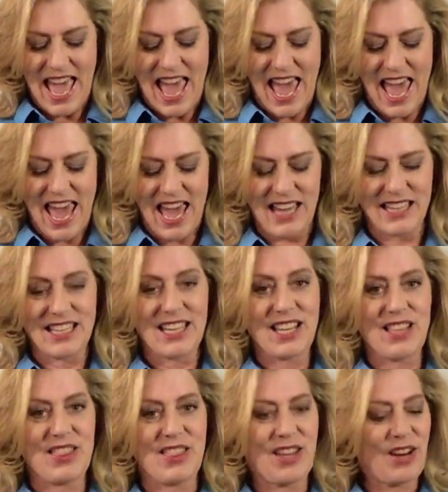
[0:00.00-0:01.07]
And
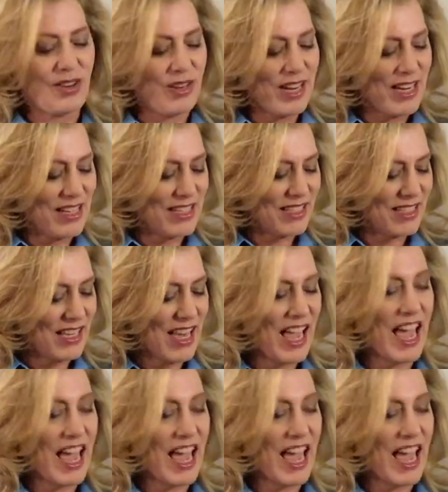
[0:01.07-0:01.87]
there is